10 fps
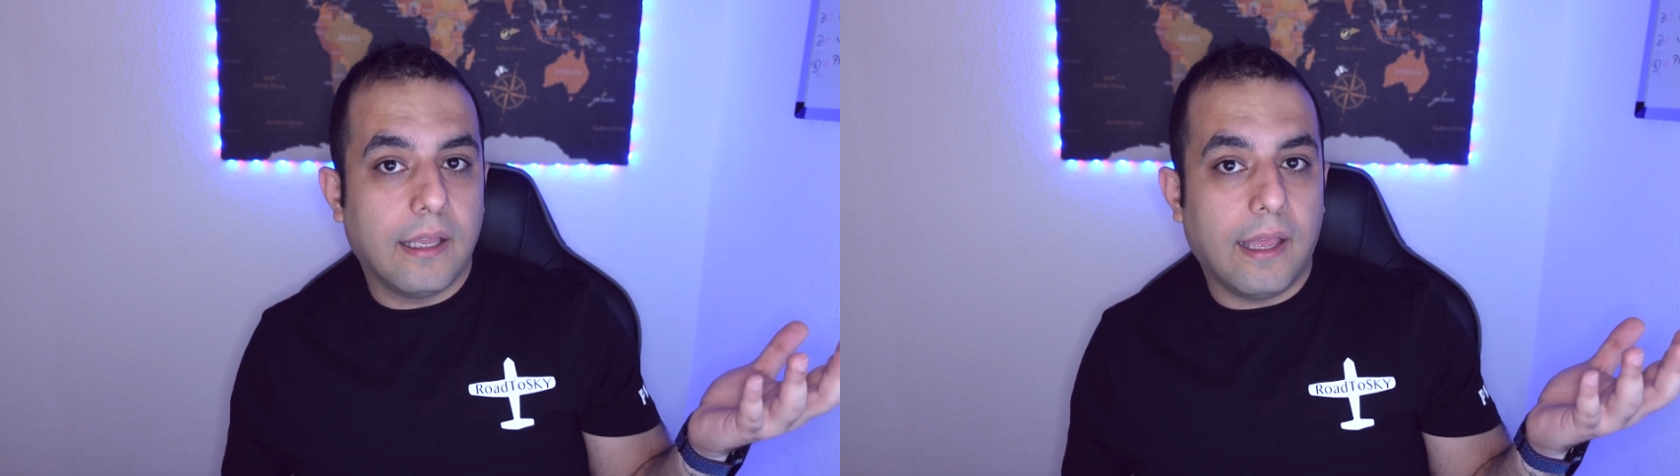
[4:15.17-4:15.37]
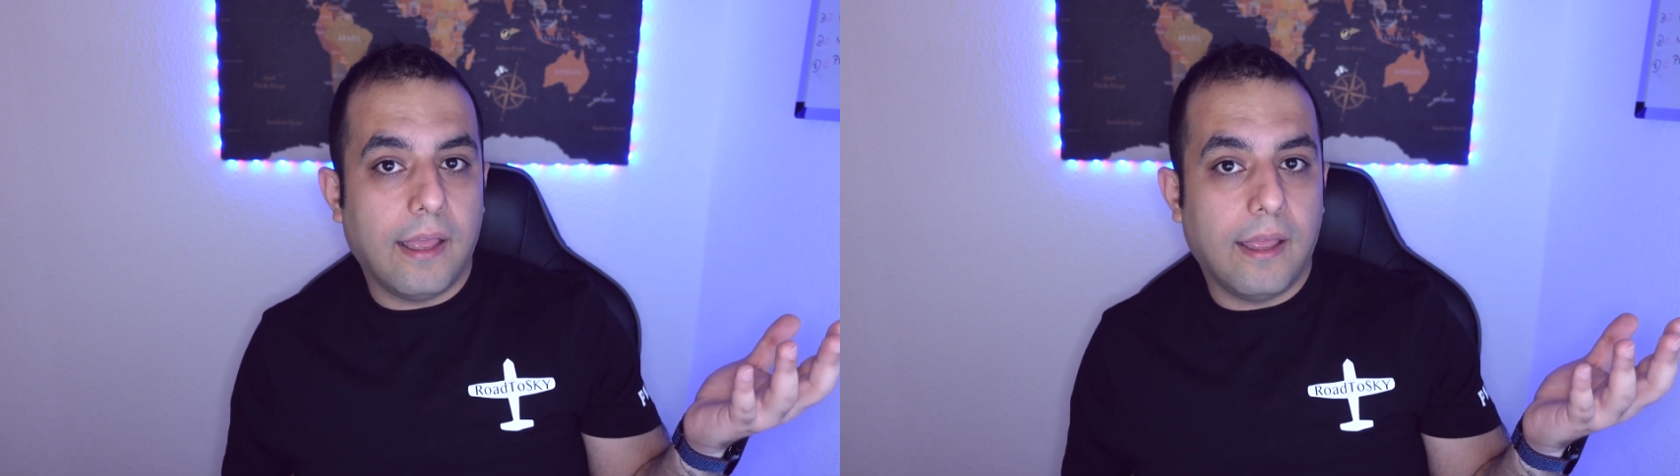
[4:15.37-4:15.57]

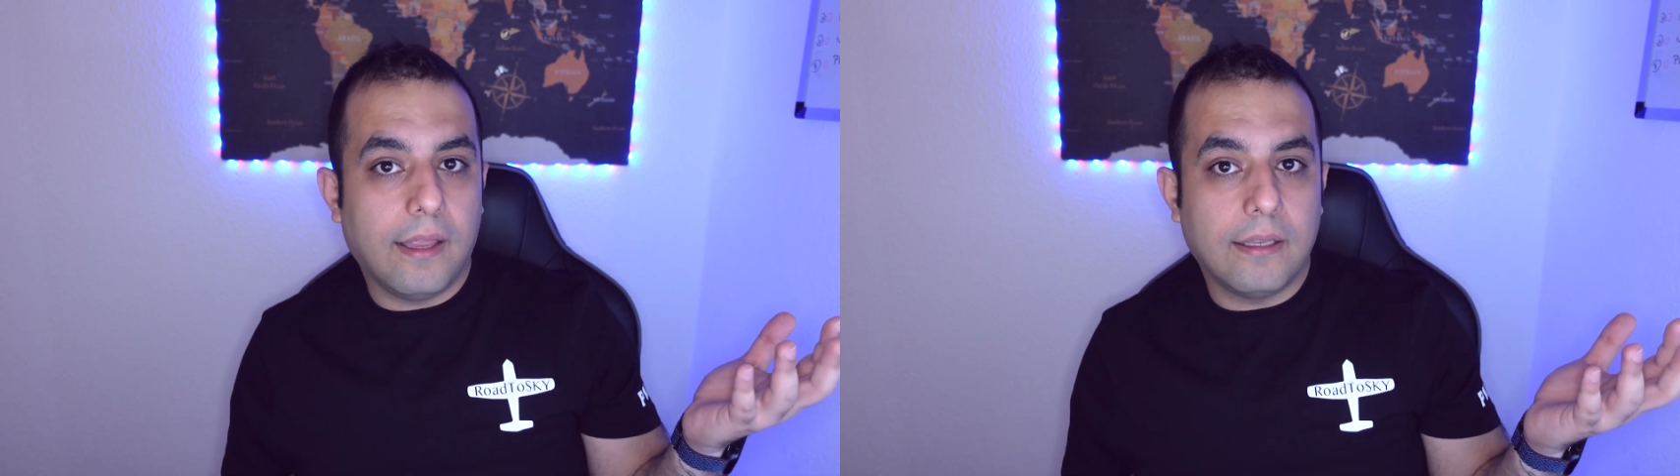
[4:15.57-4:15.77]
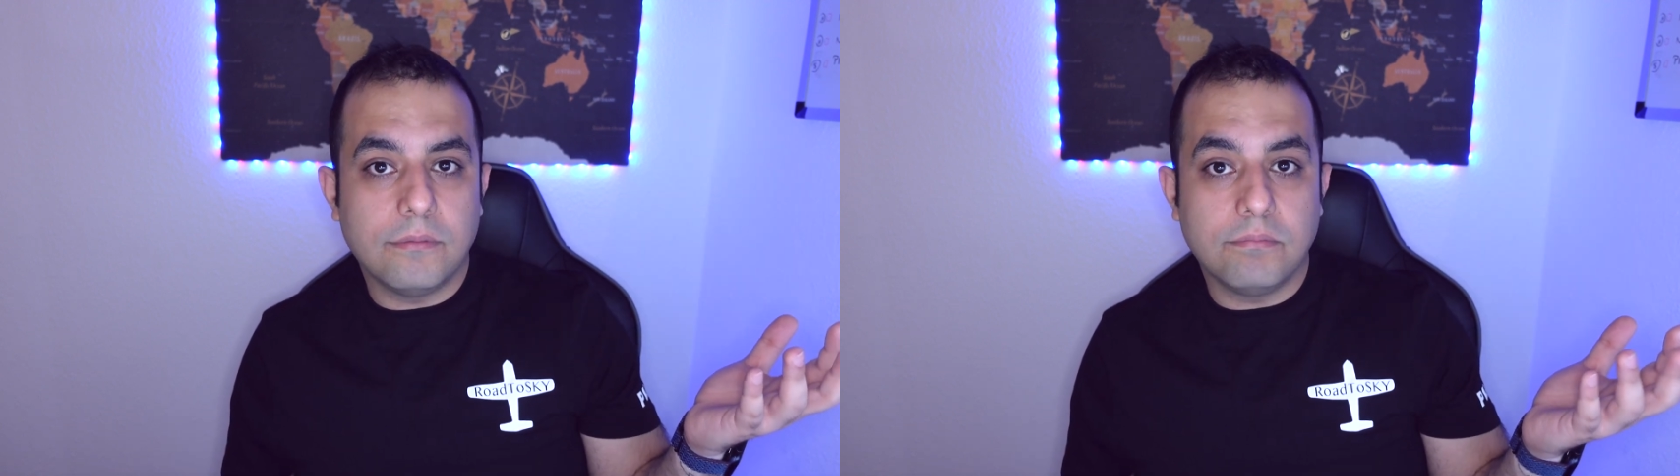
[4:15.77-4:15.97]

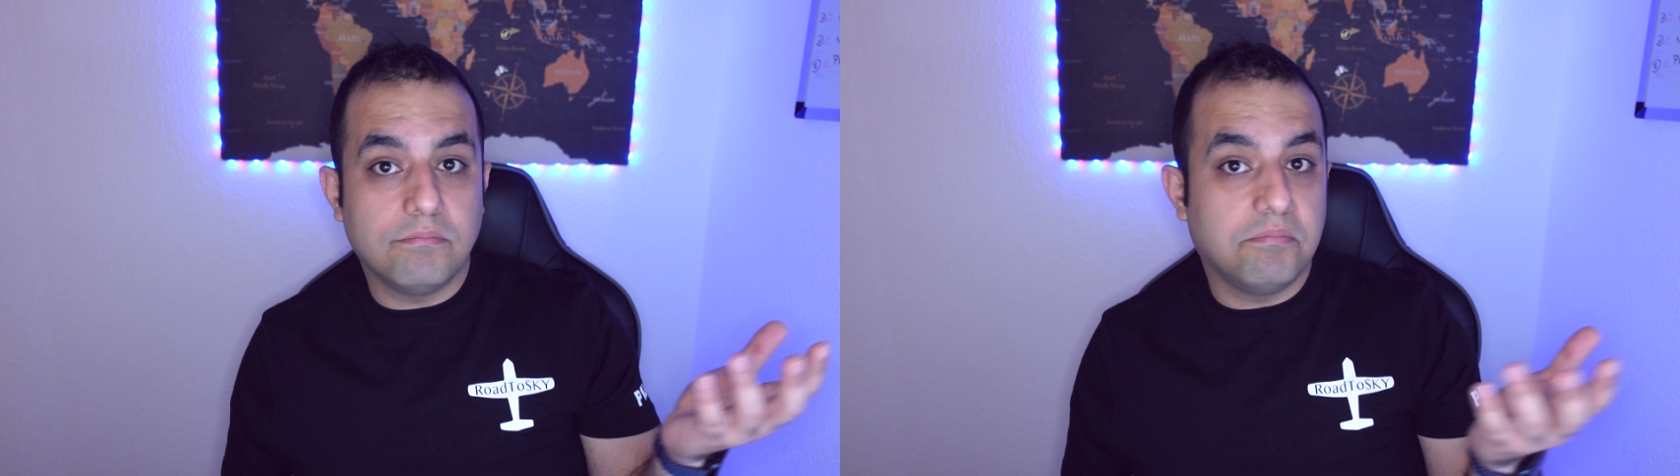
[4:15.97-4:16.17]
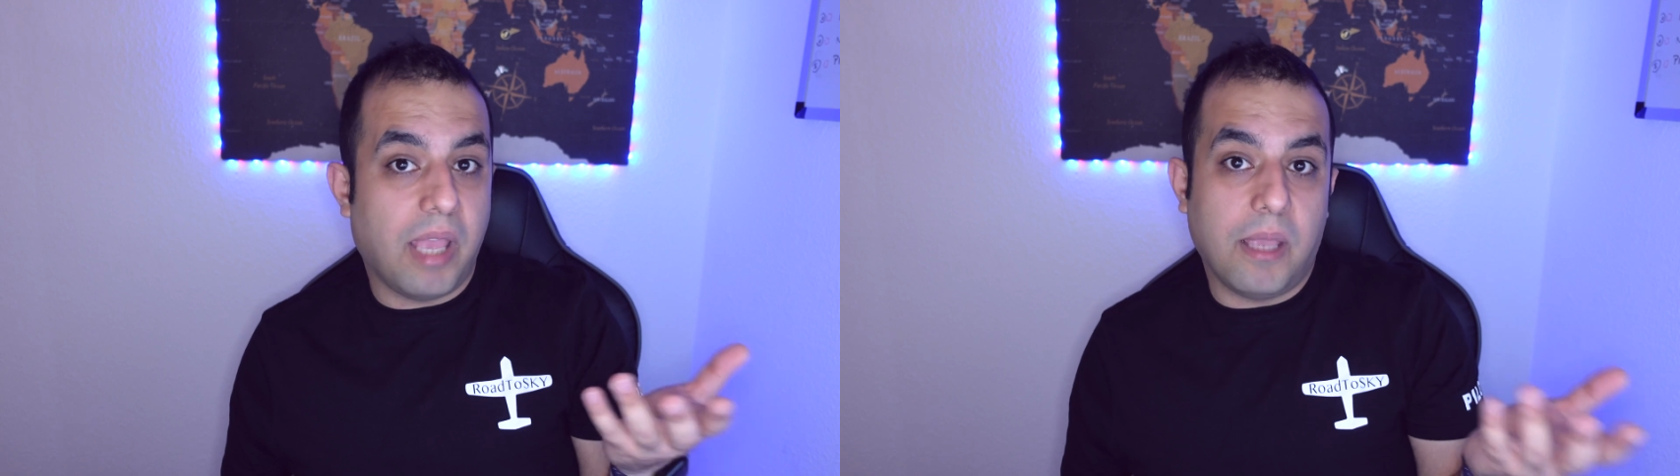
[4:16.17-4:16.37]

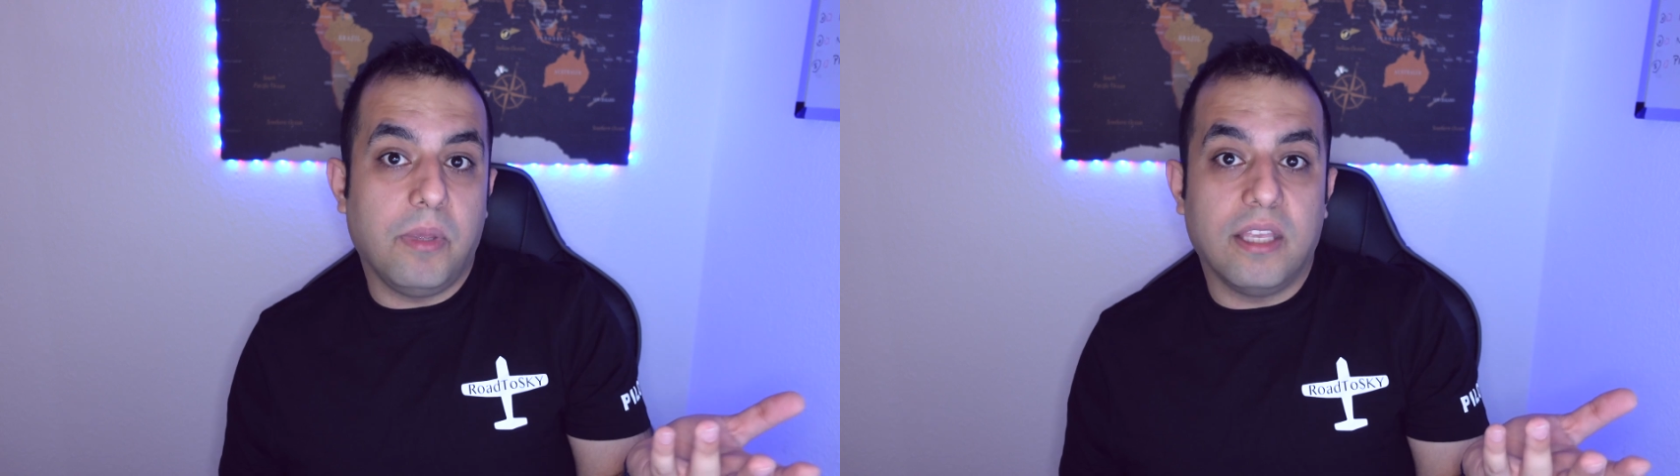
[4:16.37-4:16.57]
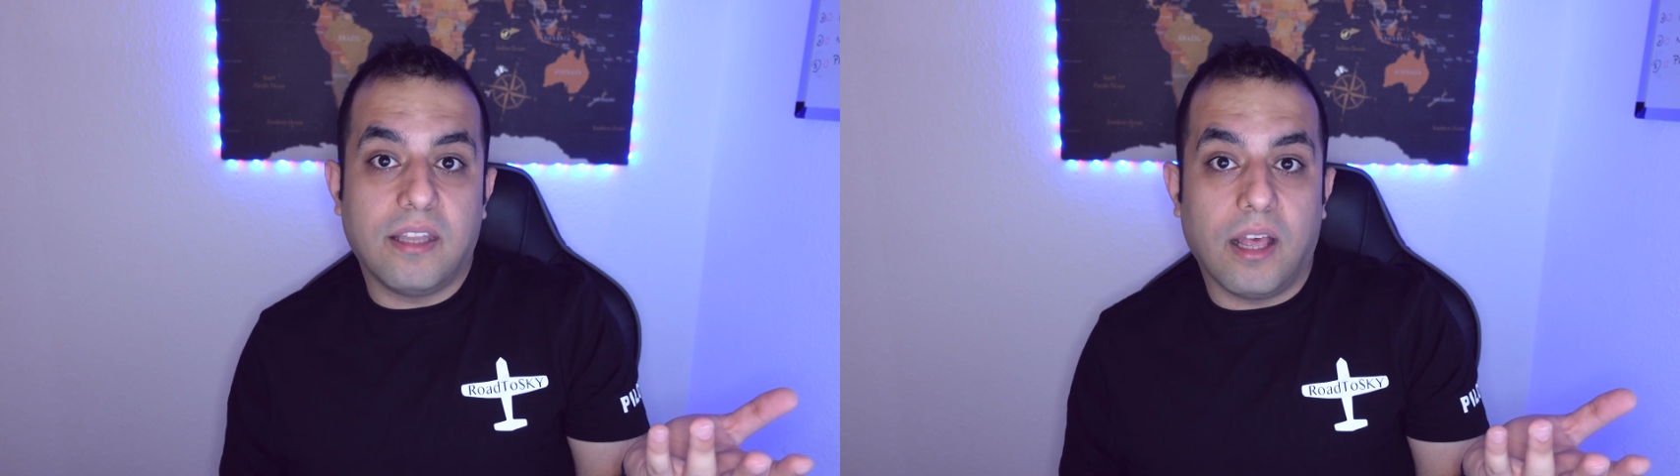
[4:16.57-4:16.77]
And
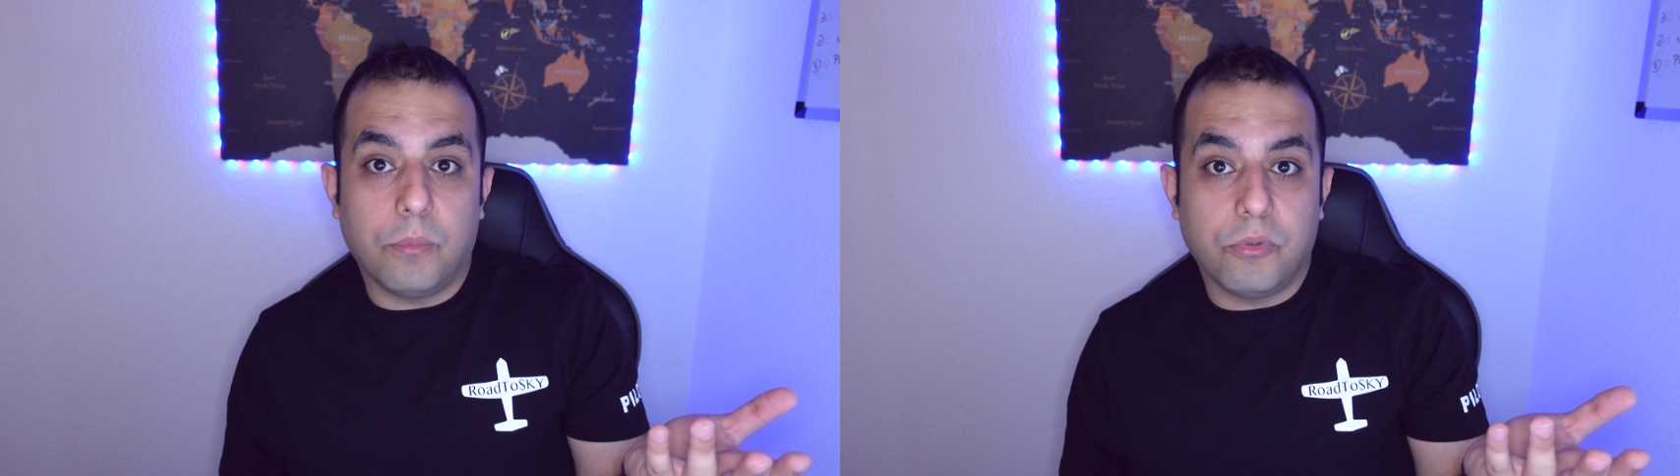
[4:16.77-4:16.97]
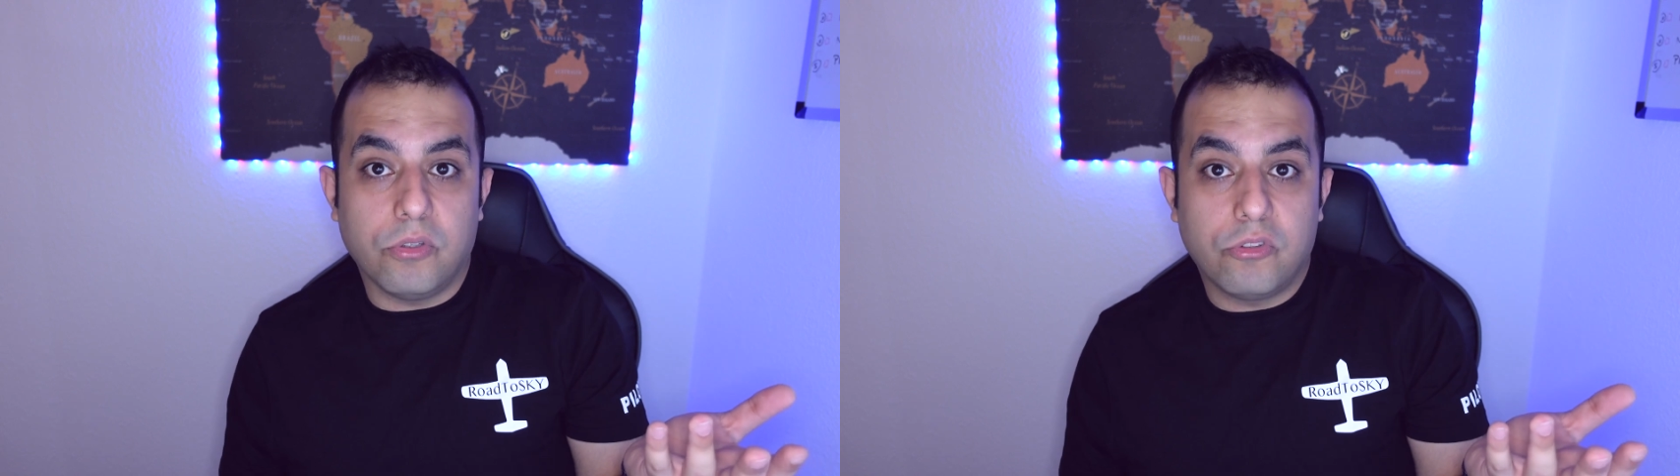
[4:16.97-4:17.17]
maybe it
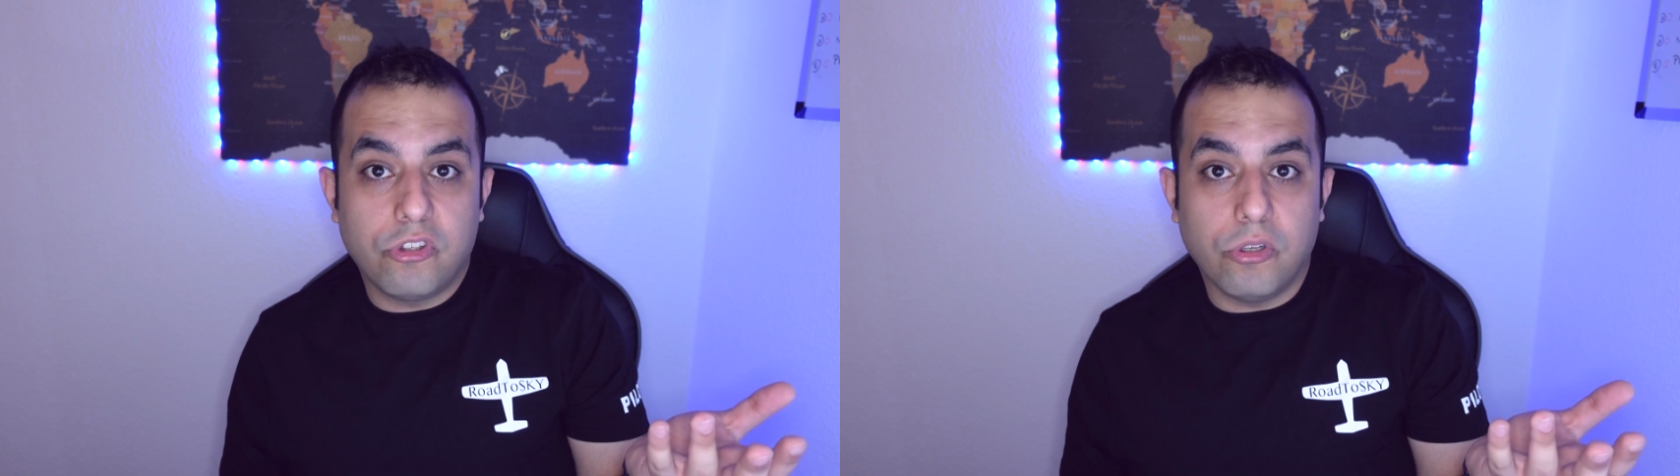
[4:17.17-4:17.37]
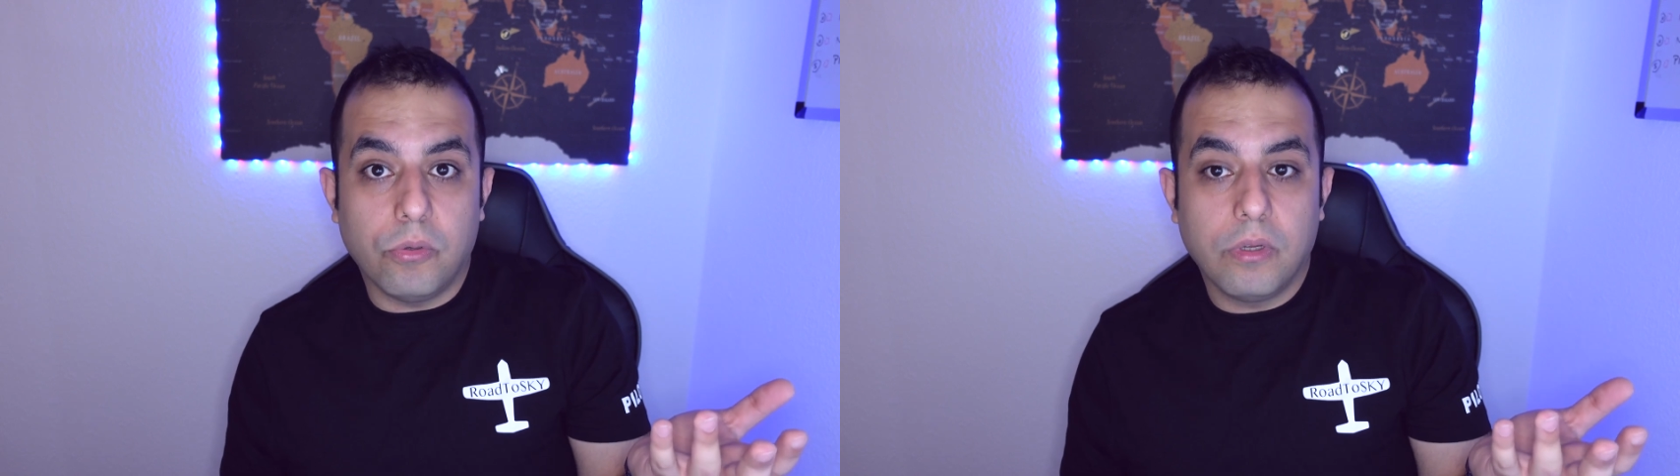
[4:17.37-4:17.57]
helped you
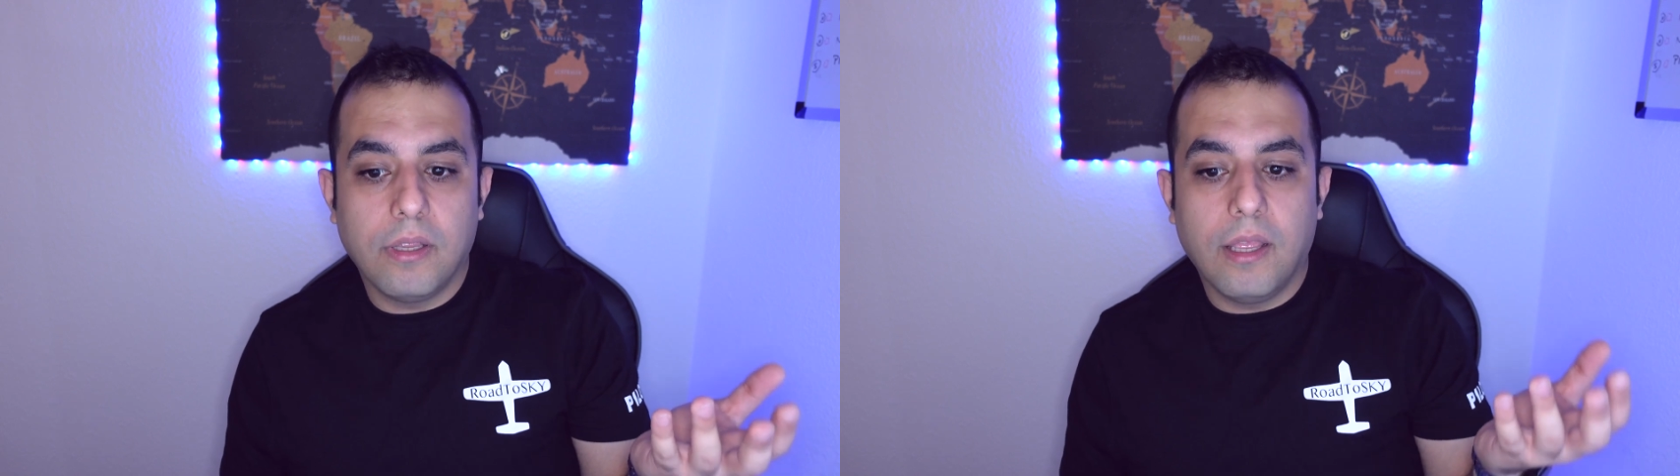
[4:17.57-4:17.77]
too.